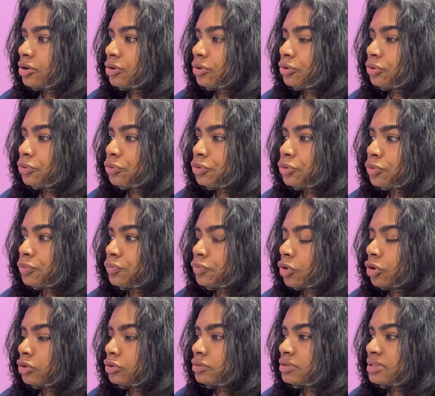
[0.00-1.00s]
Do you
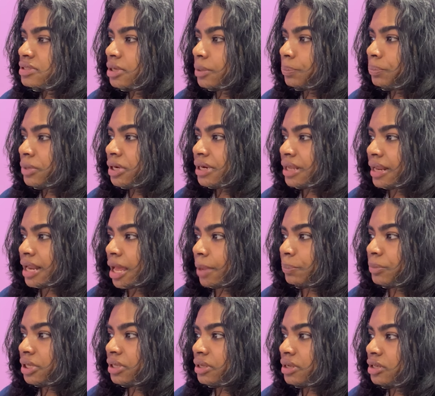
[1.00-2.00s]
want to submit an
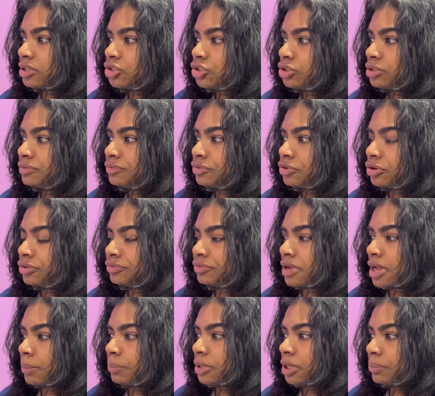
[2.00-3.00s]
application for a
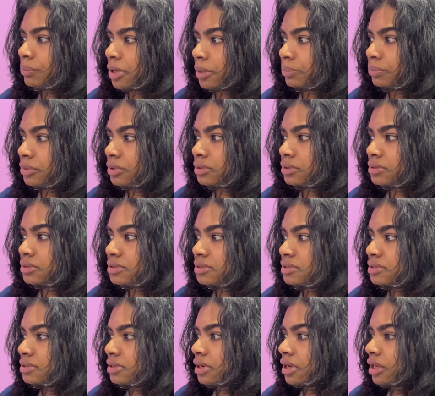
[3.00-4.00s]
family member?
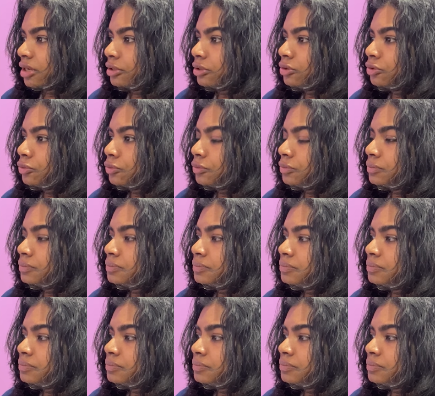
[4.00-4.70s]
Select no.